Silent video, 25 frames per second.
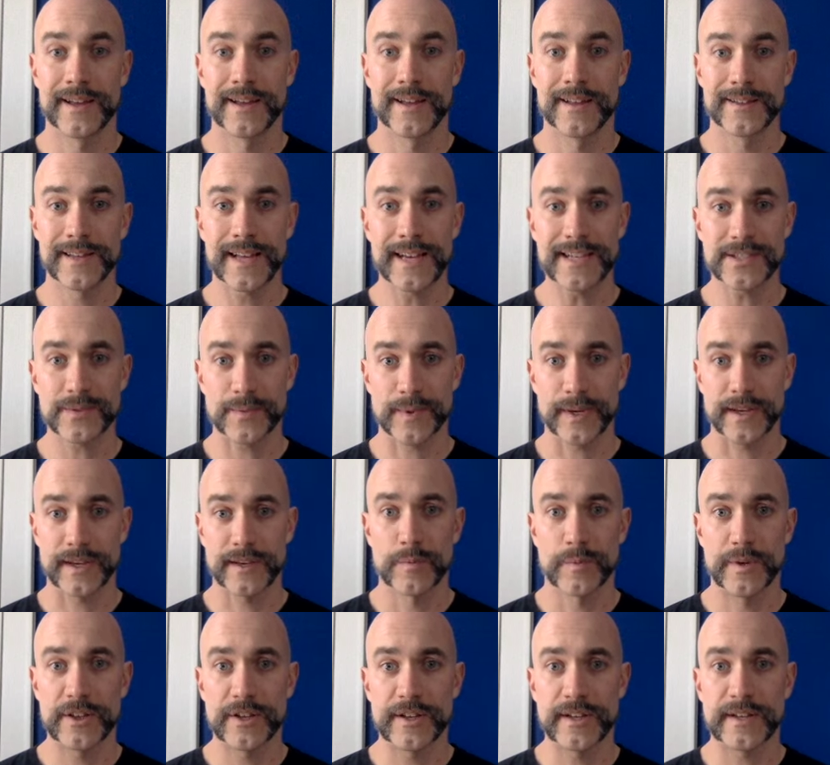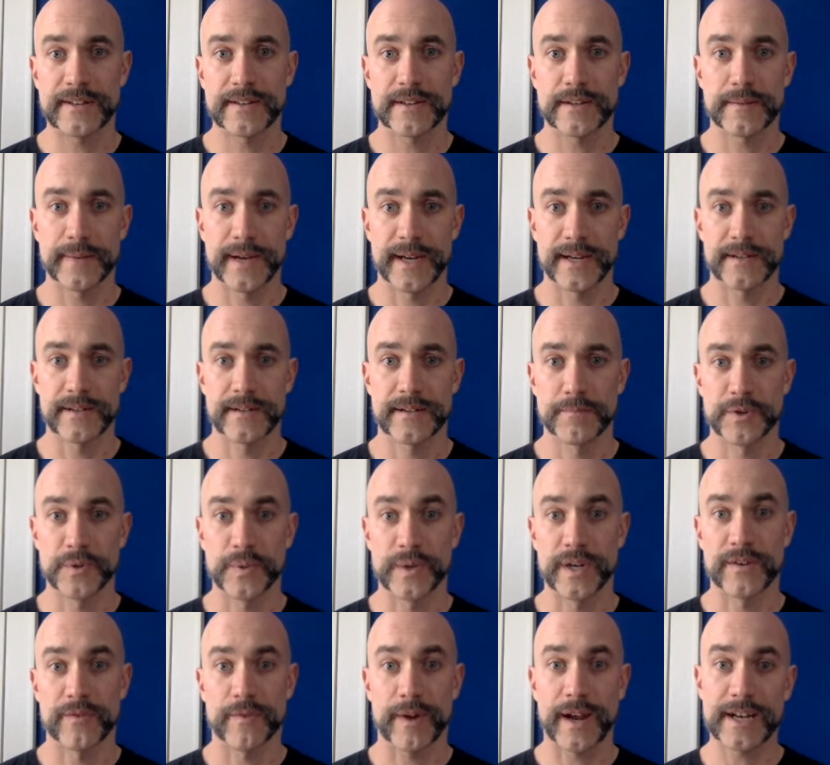Last week, we looked at the debate
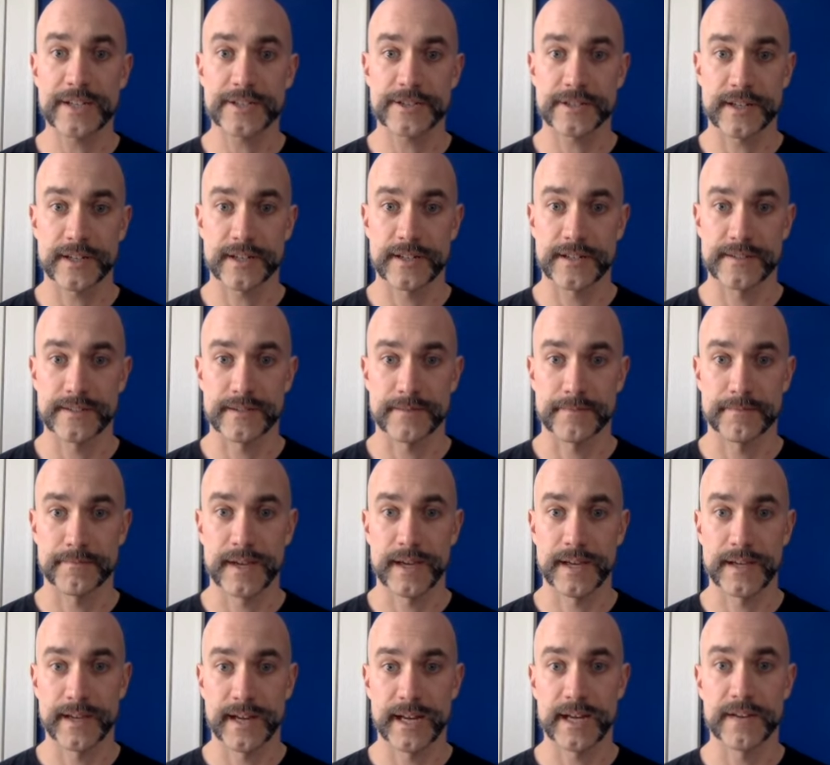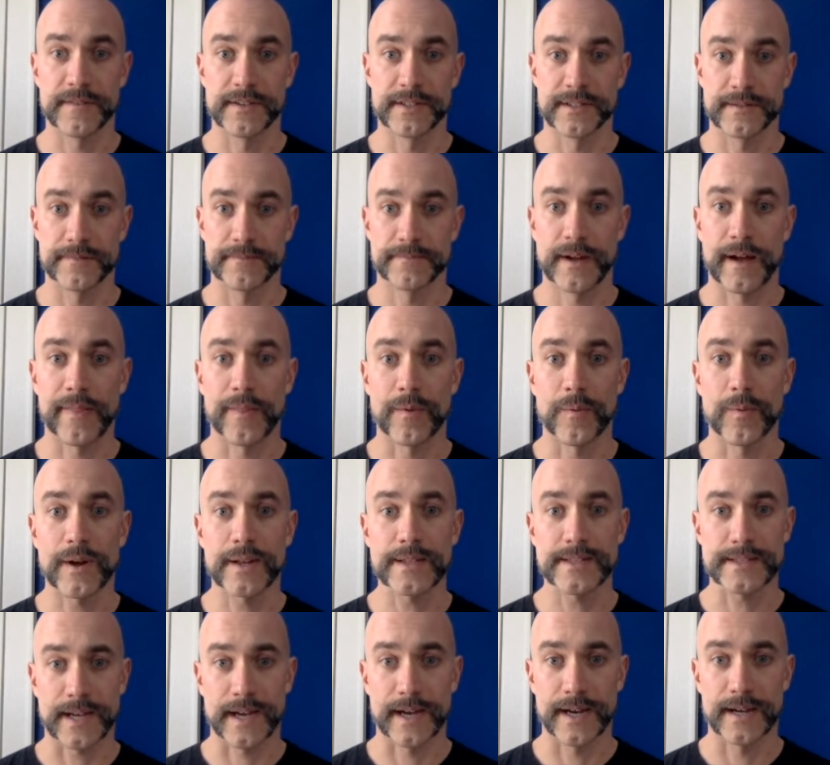between rationalism and nativism on the one
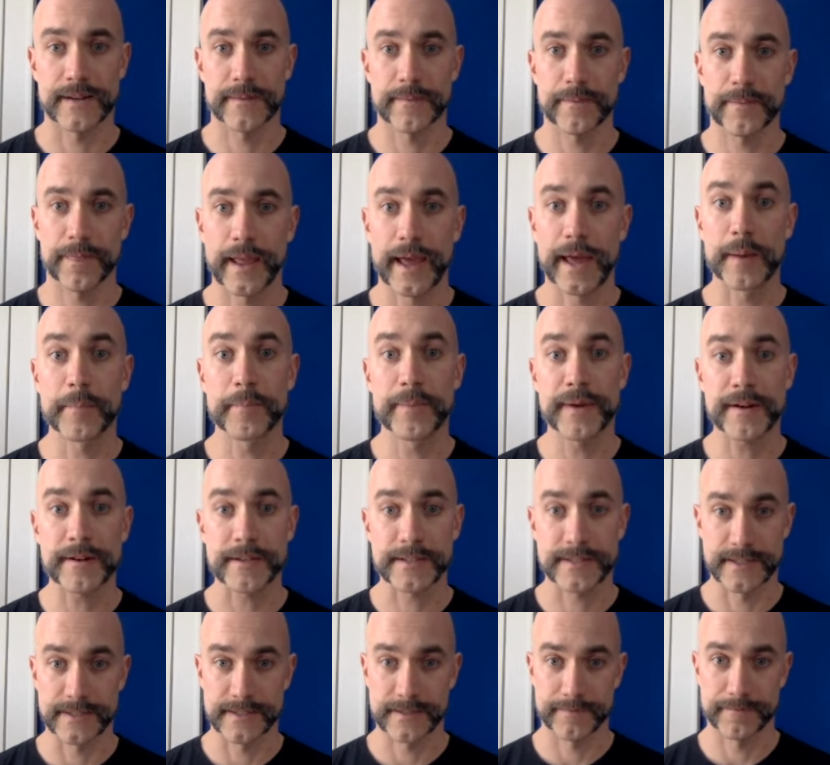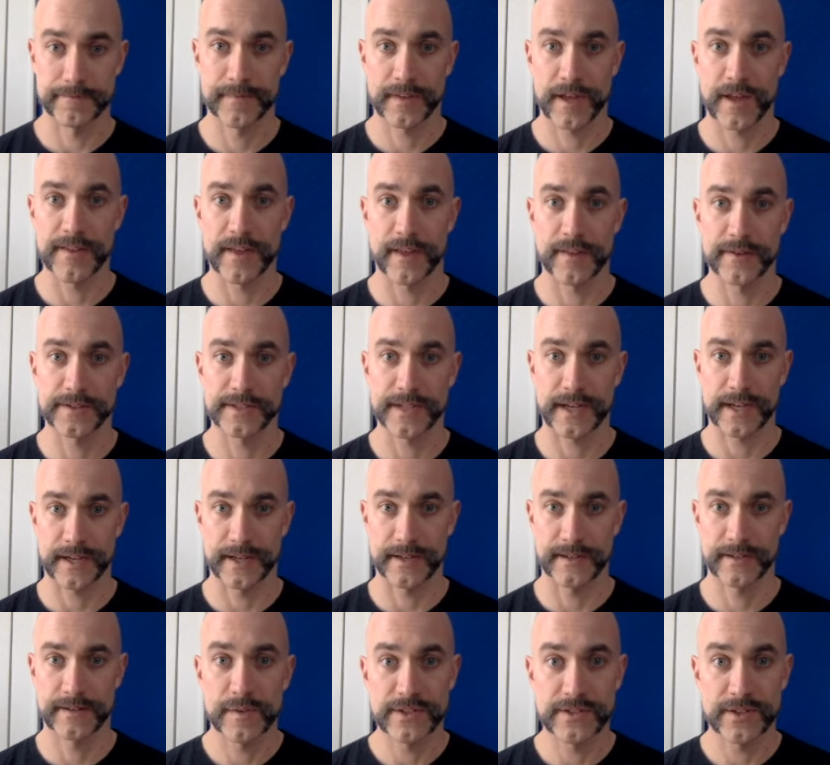side, and empiricism on the other side.
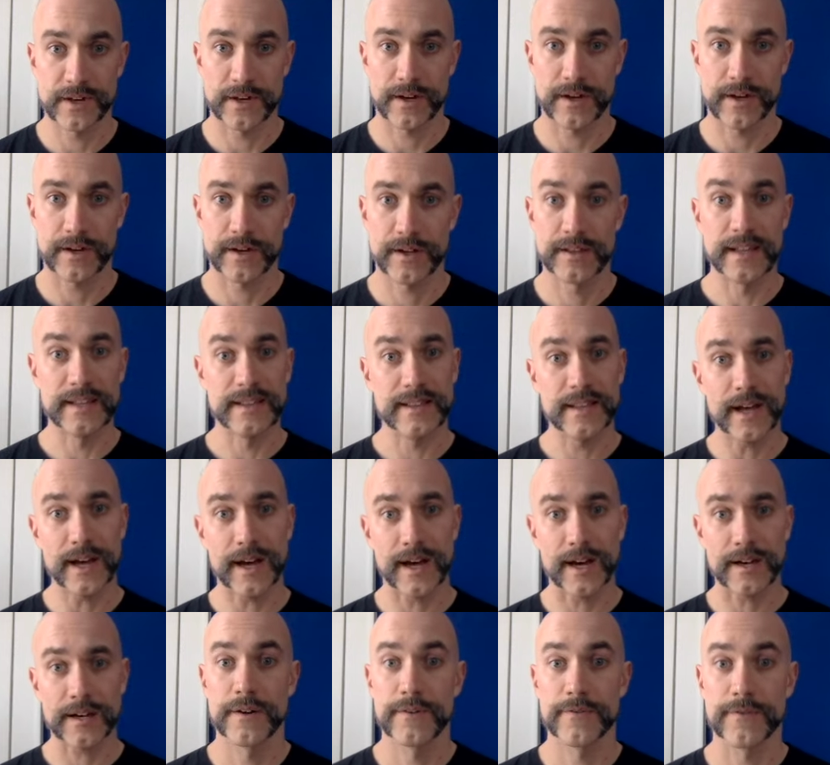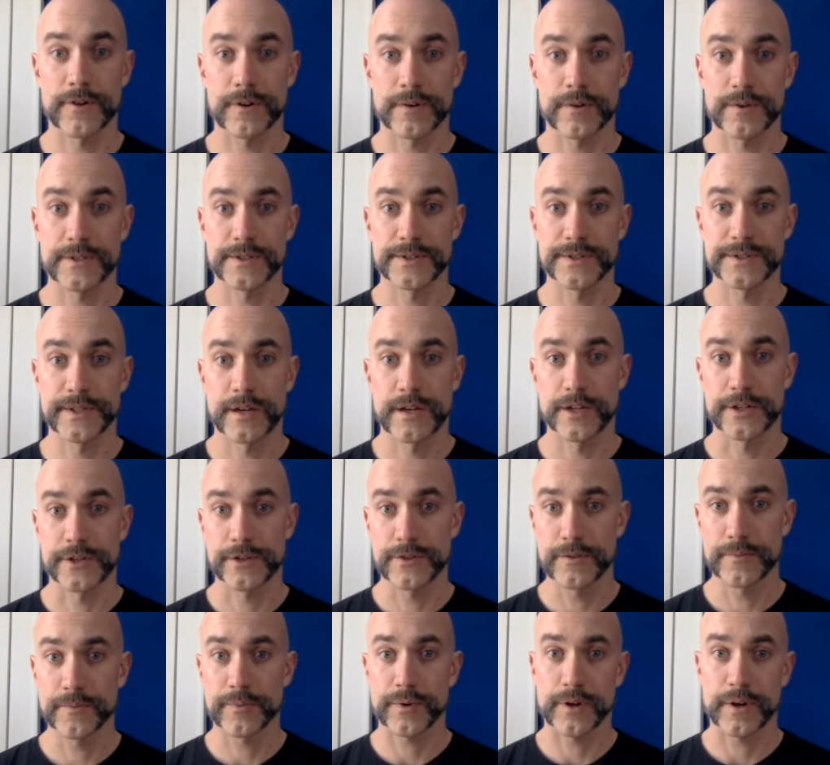We saw that Locke forwards a
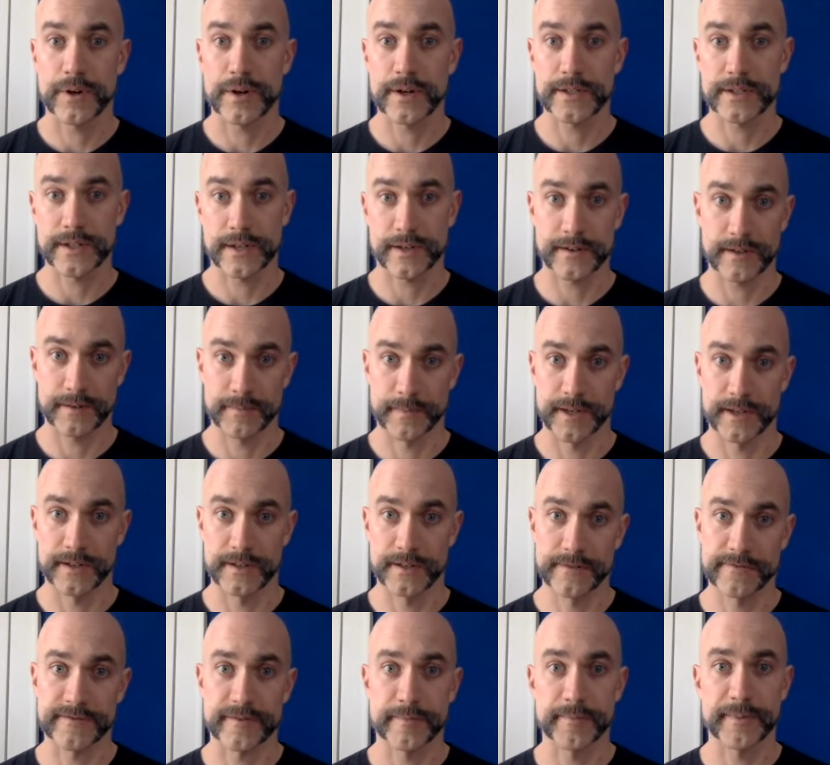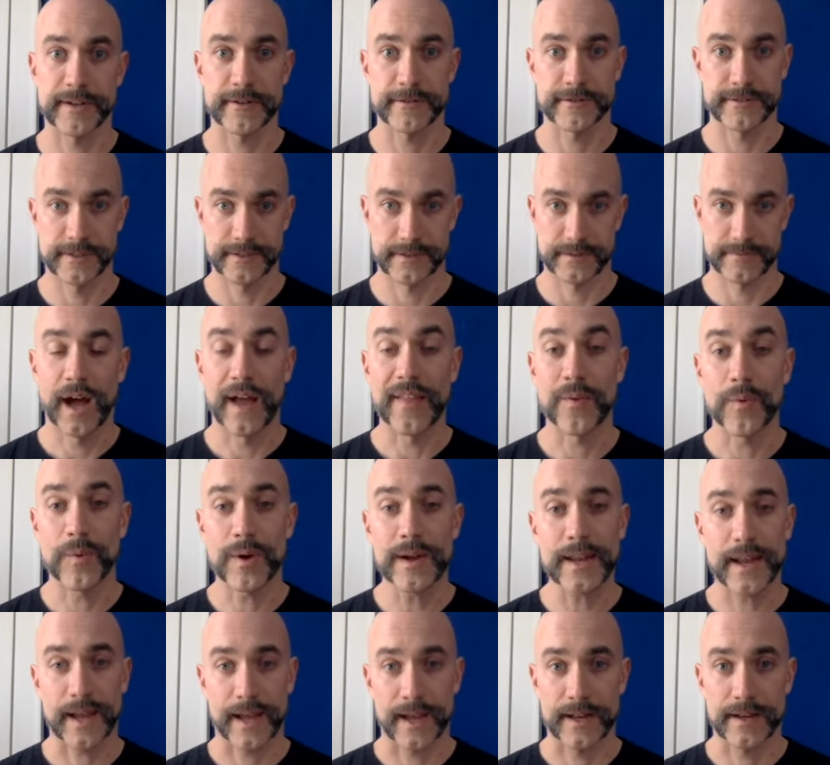two-pronged argument for empiricism. On the
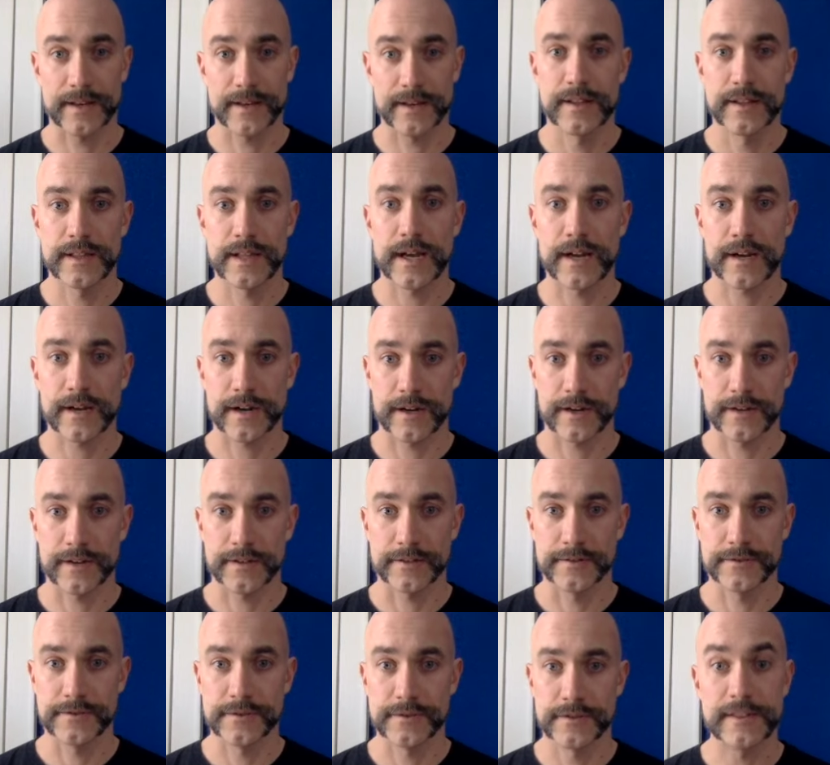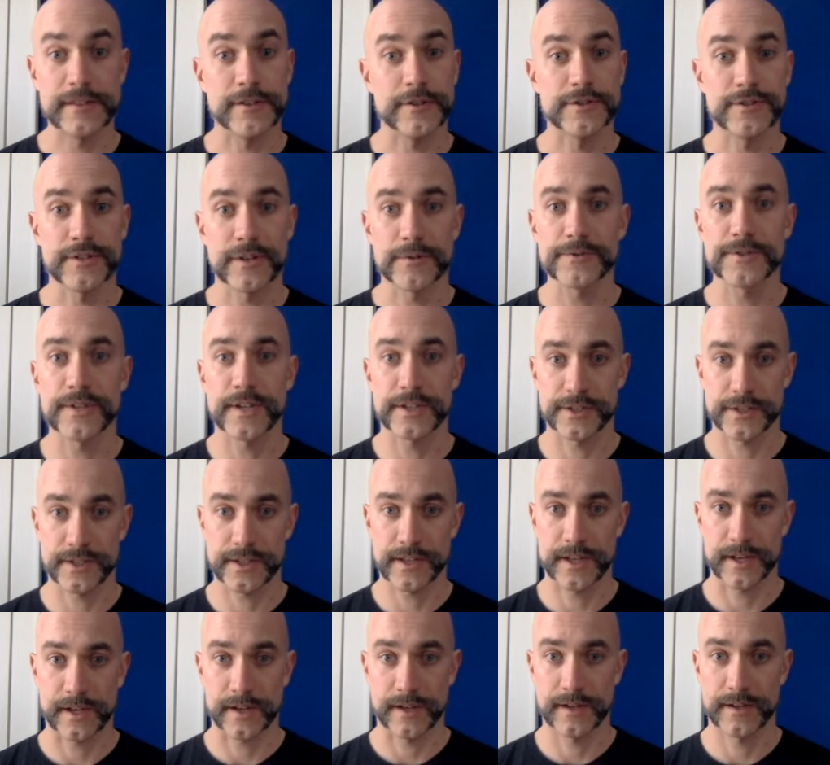one hand, Locke argues that there's no such
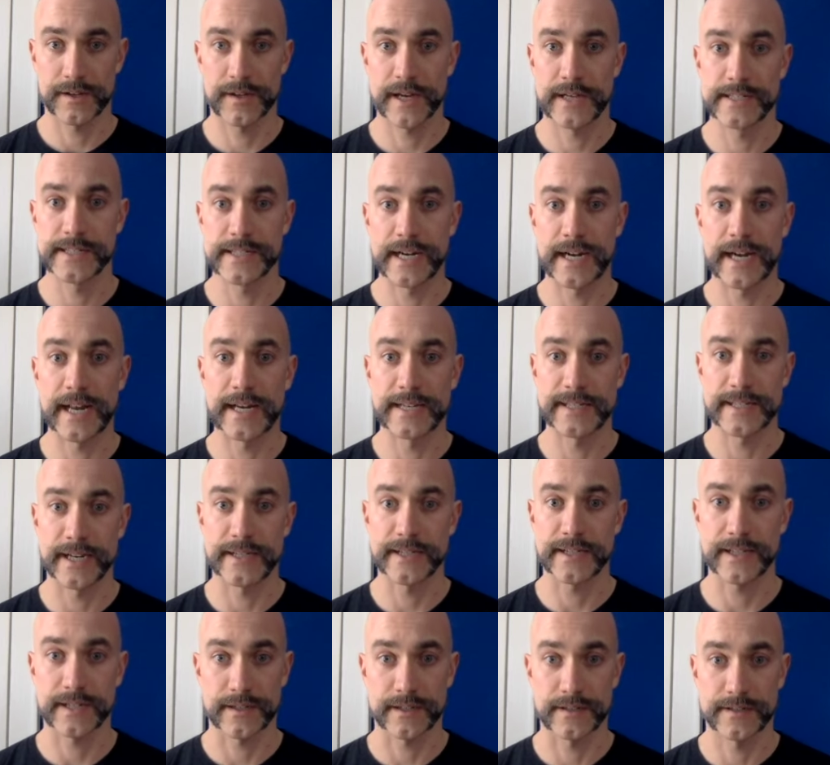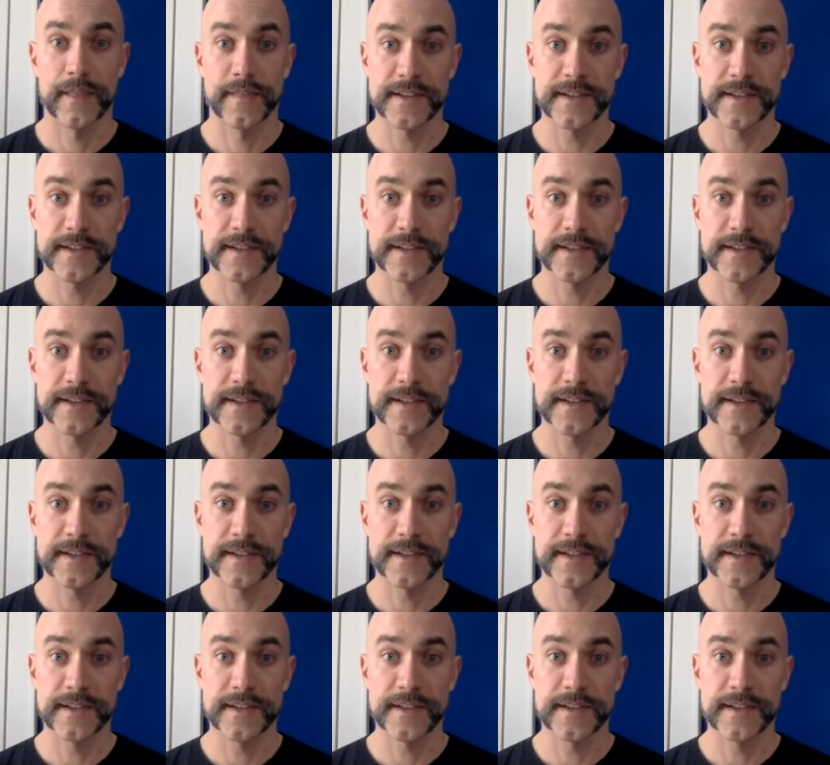thing as an innate idea.